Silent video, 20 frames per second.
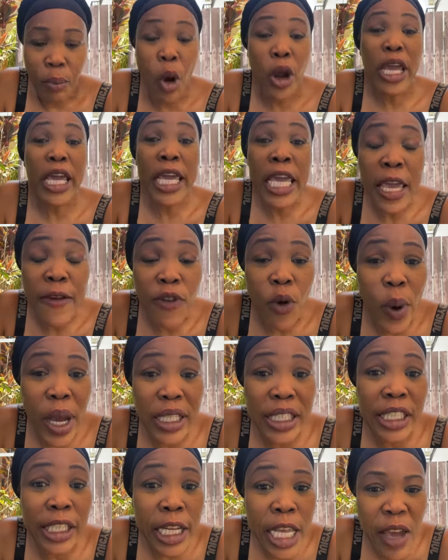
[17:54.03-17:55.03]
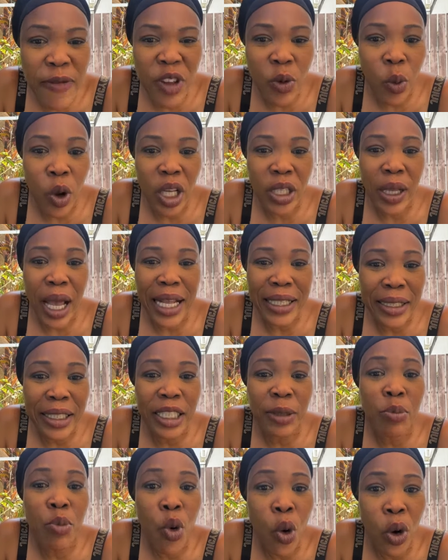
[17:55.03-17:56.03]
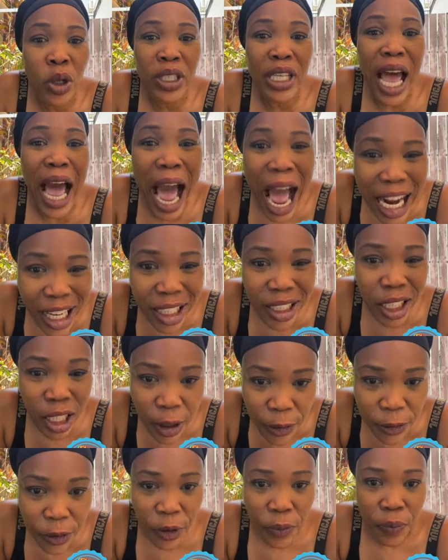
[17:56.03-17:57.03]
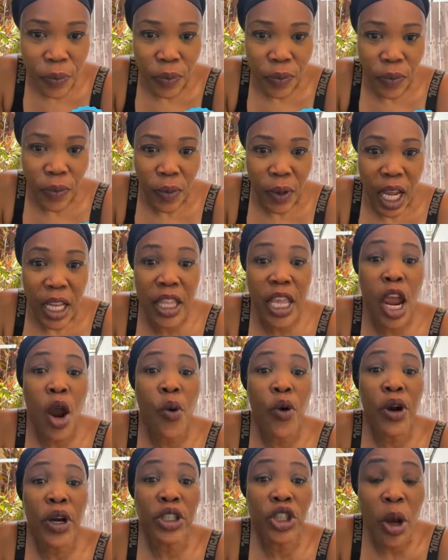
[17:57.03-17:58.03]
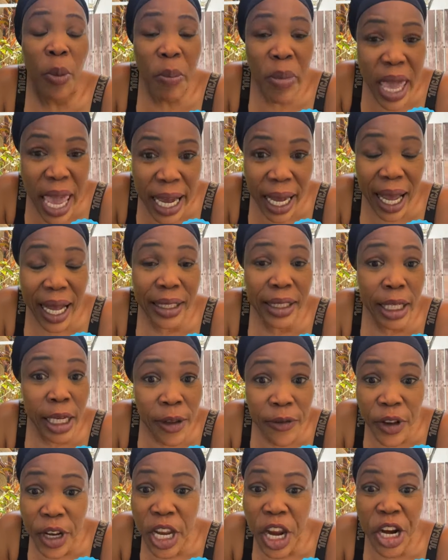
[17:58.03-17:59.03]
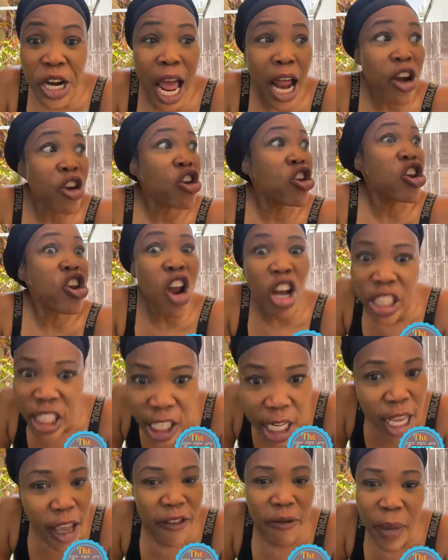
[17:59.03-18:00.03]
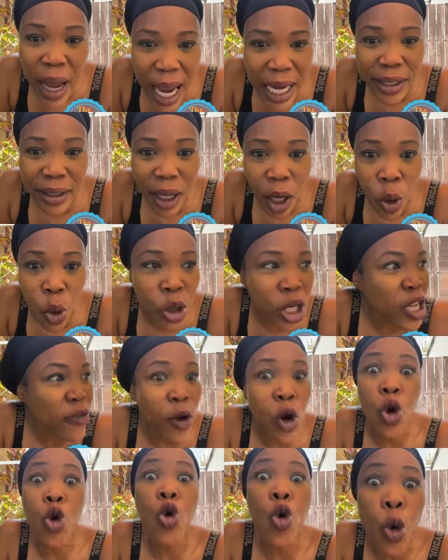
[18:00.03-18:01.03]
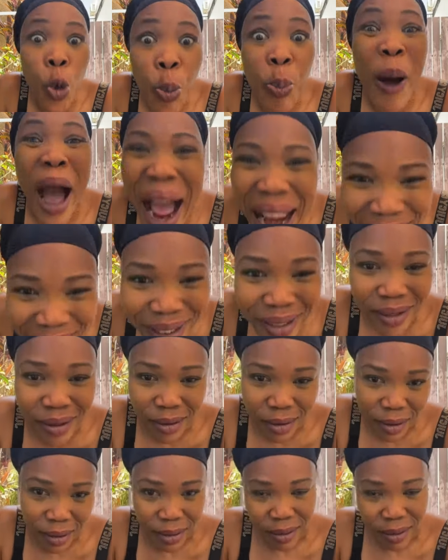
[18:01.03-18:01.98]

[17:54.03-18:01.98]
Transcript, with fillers: But even when slavery was at its most active, there were Jamaicans living here that no slave master could even look pan.